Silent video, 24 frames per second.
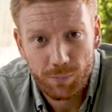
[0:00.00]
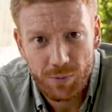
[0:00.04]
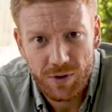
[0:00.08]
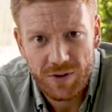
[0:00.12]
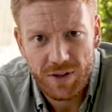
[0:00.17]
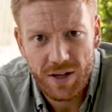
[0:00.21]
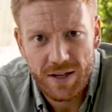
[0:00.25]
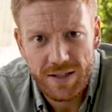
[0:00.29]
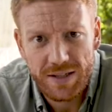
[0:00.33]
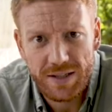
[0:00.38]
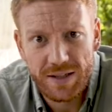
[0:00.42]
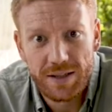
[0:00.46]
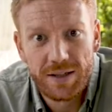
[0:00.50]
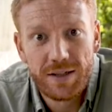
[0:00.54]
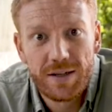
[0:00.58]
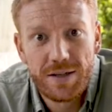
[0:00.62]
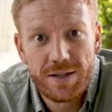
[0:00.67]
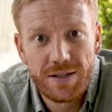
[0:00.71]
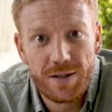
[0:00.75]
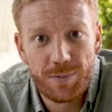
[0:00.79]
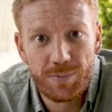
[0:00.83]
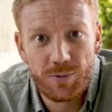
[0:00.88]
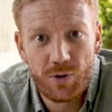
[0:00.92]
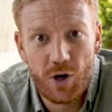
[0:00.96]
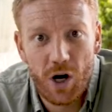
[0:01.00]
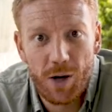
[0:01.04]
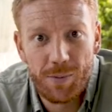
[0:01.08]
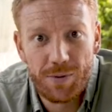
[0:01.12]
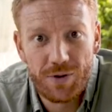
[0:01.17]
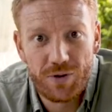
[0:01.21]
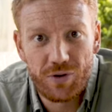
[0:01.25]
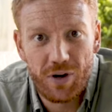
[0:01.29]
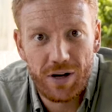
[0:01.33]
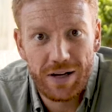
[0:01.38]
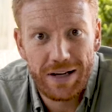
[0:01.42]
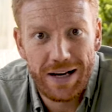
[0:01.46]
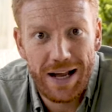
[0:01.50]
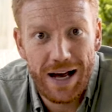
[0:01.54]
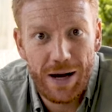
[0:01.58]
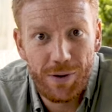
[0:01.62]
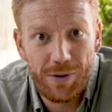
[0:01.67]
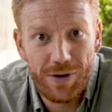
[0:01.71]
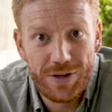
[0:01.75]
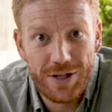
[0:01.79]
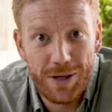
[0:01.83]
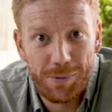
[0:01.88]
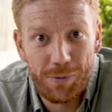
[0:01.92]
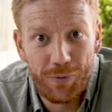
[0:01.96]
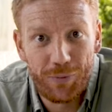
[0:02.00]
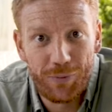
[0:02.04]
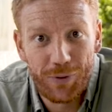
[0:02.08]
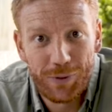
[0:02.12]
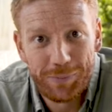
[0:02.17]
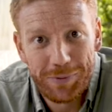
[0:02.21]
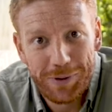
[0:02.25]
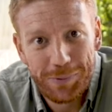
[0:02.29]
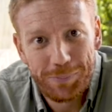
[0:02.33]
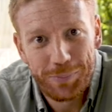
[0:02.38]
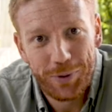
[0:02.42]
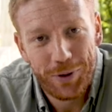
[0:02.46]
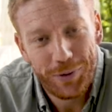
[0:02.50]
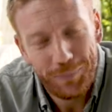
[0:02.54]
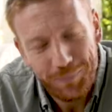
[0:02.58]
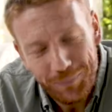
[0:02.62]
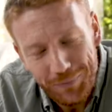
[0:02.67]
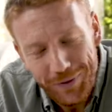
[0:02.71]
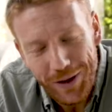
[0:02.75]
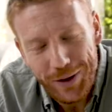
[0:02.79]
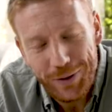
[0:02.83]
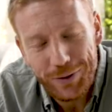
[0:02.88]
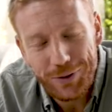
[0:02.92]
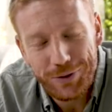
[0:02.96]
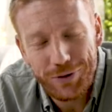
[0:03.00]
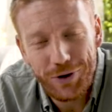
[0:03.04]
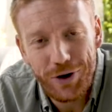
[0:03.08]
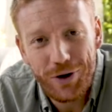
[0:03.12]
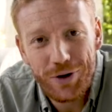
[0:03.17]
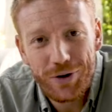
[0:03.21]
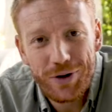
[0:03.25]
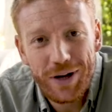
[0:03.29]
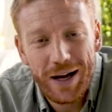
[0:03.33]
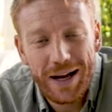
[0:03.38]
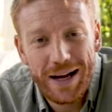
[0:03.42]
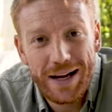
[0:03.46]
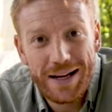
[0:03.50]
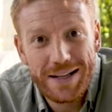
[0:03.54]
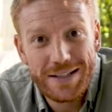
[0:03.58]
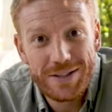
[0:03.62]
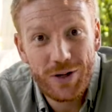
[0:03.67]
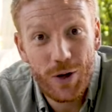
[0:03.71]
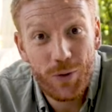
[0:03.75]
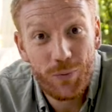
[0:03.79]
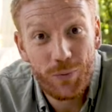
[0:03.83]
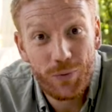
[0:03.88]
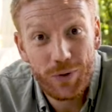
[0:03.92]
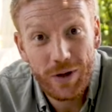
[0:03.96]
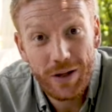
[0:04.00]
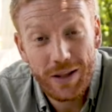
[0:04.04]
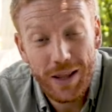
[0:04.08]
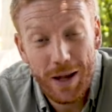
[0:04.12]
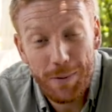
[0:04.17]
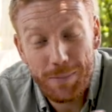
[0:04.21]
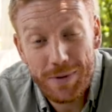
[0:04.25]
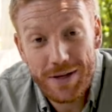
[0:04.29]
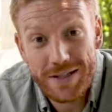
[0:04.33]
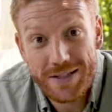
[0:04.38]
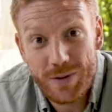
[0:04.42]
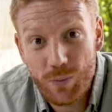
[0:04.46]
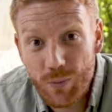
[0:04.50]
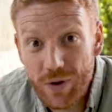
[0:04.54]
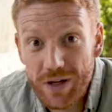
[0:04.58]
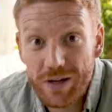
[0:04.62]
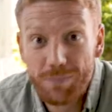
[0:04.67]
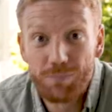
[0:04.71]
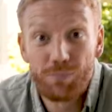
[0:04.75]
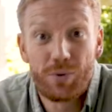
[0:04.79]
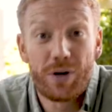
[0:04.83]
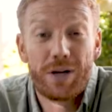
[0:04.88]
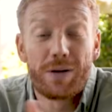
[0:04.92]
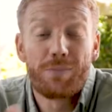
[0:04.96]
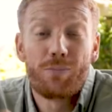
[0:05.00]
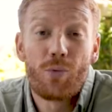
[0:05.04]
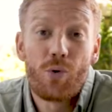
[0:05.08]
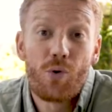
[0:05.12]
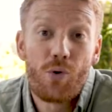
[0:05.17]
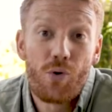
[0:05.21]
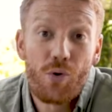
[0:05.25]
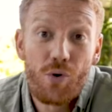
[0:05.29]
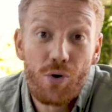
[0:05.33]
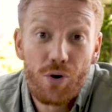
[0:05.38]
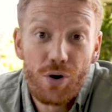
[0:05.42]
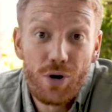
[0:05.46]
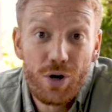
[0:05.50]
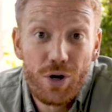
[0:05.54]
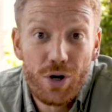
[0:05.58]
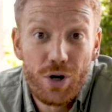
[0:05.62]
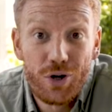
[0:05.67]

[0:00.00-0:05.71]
precisely subscribers right now at the time of filming, but that'll grow and hopefully that means that we can bring more